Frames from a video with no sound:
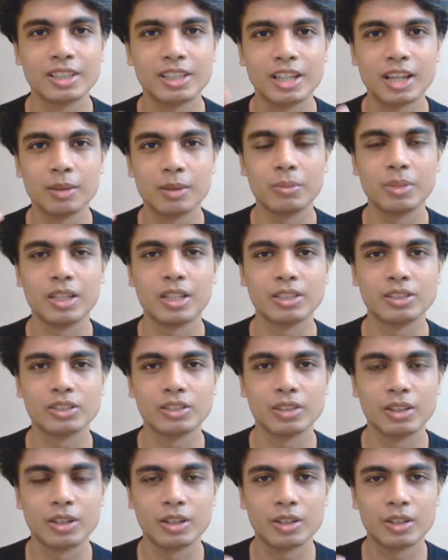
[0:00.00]
can be
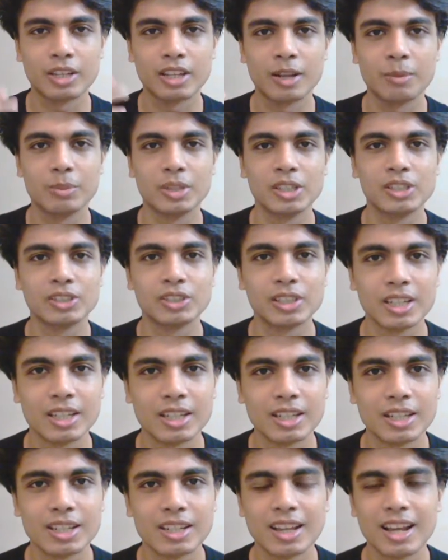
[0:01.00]

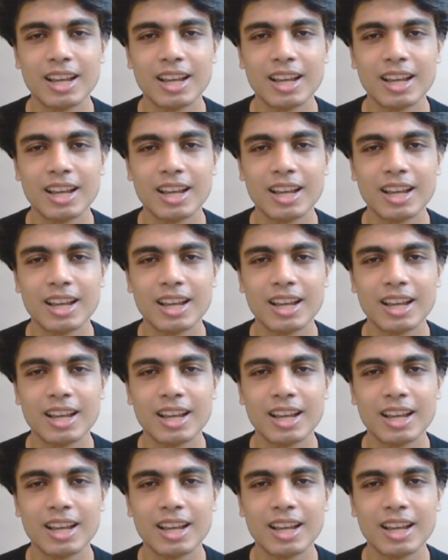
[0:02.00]
seen.